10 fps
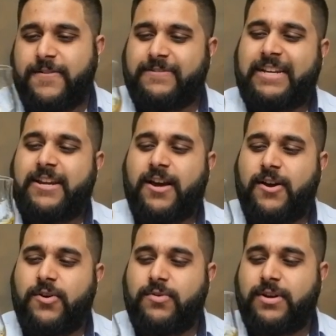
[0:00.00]
fifteen
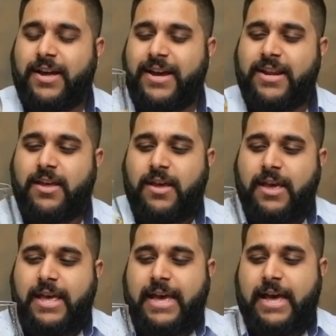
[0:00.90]
oh nine
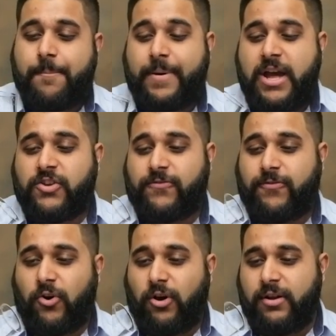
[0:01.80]
uh, batch
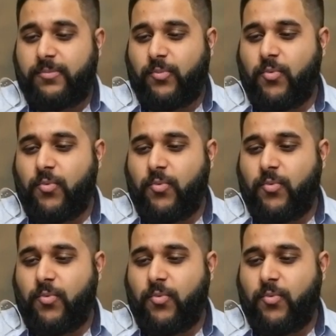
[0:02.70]
four.